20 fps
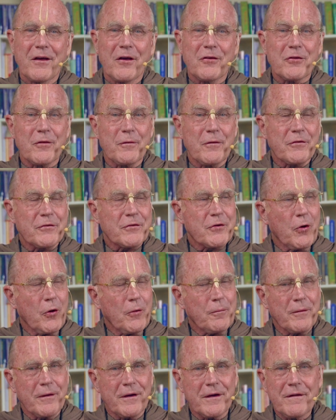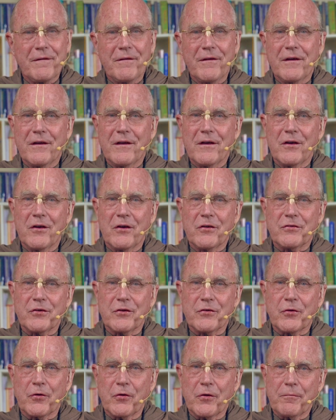So this gopi,
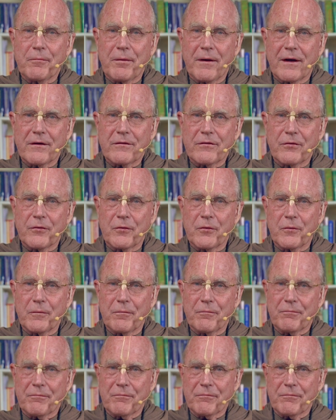she turned back to